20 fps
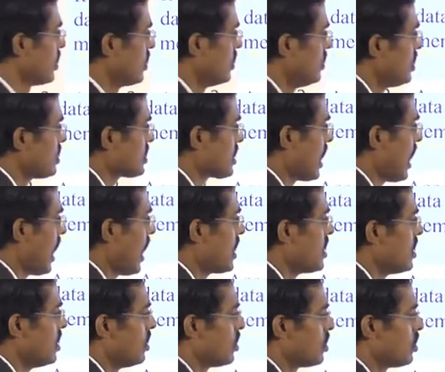this high
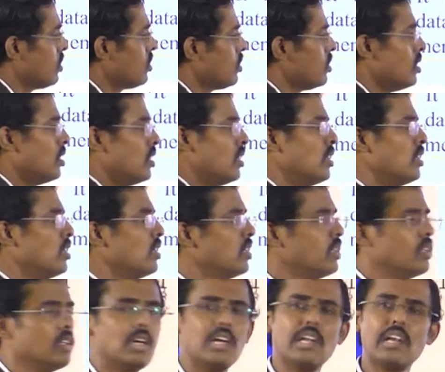into
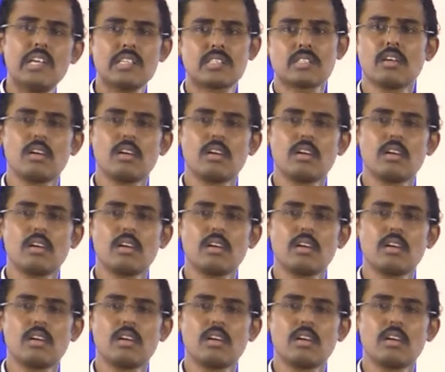less